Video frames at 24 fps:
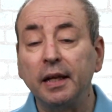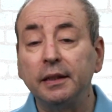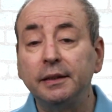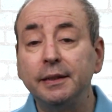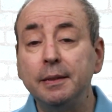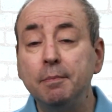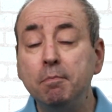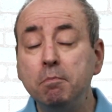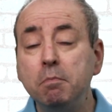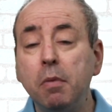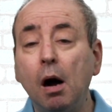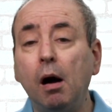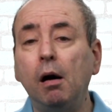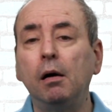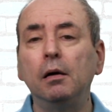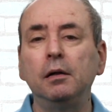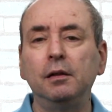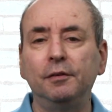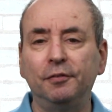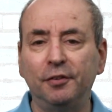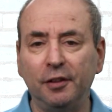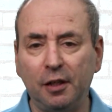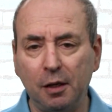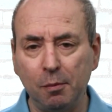
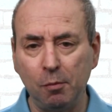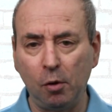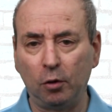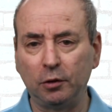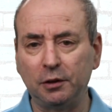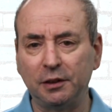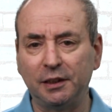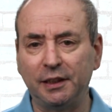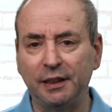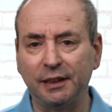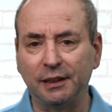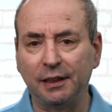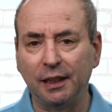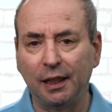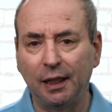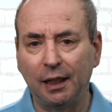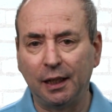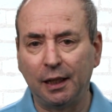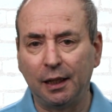demand for commodities,